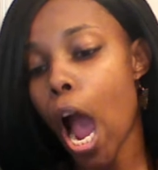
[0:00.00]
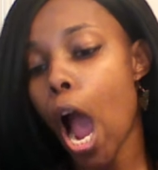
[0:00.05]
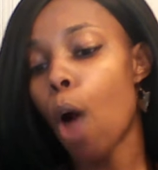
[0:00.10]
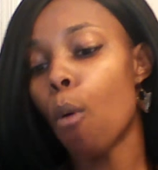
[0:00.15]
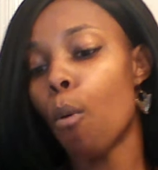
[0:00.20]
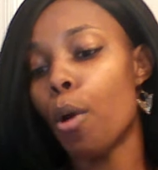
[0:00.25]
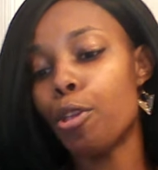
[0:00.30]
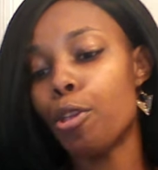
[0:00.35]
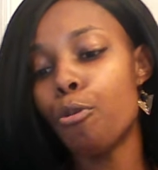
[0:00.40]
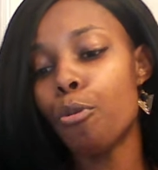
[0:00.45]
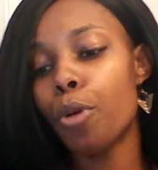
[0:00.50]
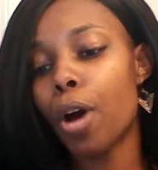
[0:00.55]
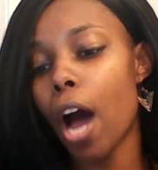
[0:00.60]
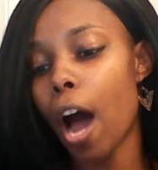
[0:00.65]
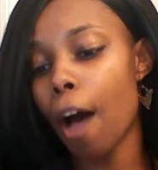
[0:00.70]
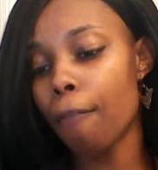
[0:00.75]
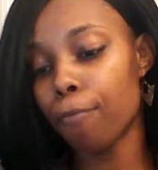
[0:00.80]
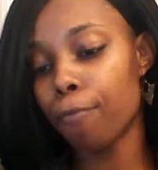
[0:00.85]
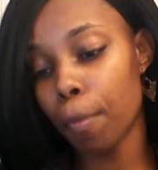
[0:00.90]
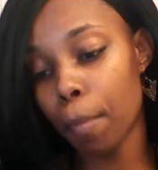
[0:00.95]
when you
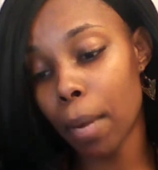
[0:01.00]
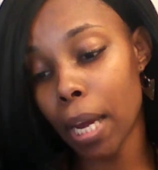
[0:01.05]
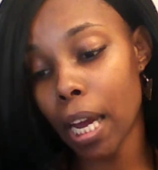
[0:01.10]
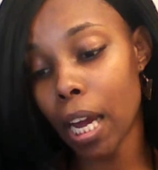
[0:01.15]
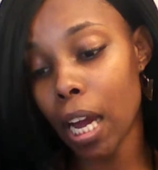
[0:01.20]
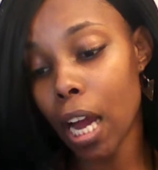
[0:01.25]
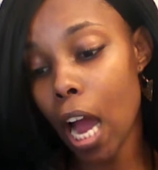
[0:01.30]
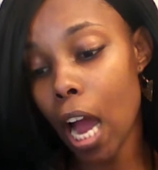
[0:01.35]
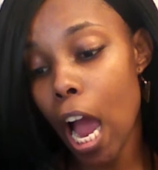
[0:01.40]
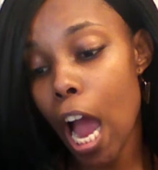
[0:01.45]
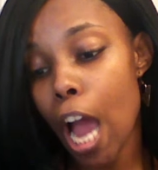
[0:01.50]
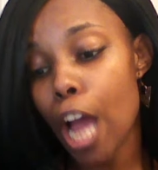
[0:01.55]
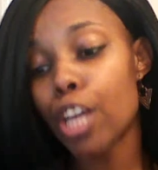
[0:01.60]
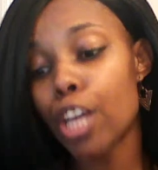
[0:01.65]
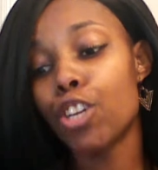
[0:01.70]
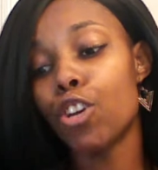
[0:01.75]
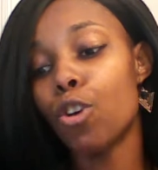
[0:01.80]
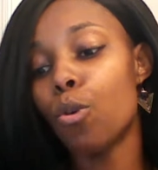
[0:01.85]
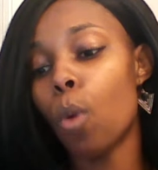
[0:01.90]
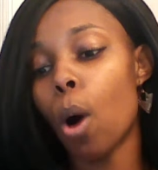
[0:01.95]
come for me,
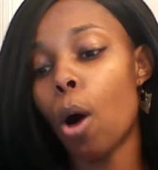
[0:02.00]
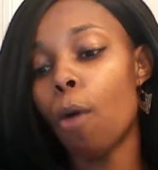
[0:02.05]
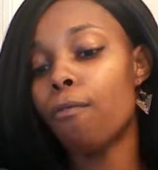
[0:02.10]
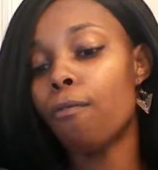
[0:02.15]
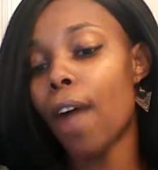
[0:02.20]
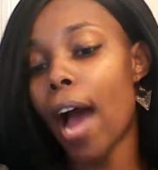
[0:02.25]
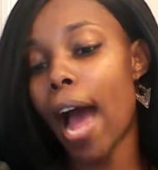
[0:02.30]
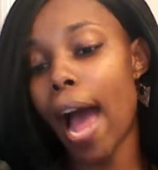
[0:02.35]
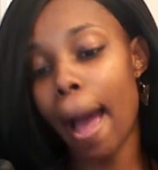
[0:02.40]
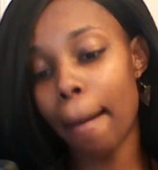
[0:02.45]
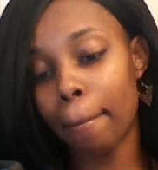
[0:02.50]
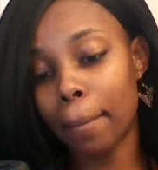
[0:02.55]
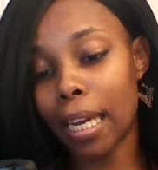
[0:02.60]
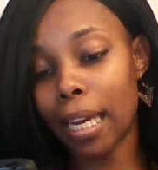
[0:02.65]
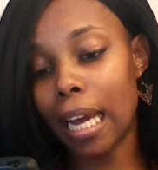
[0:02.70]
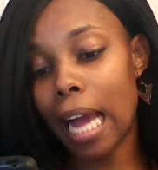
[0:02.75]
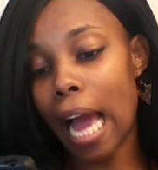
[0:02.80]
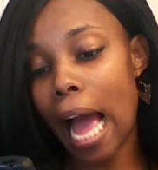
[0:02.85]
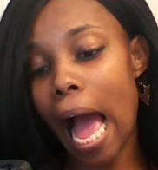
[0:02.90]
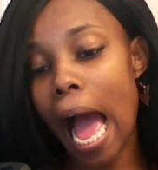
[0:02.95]
you won't find me.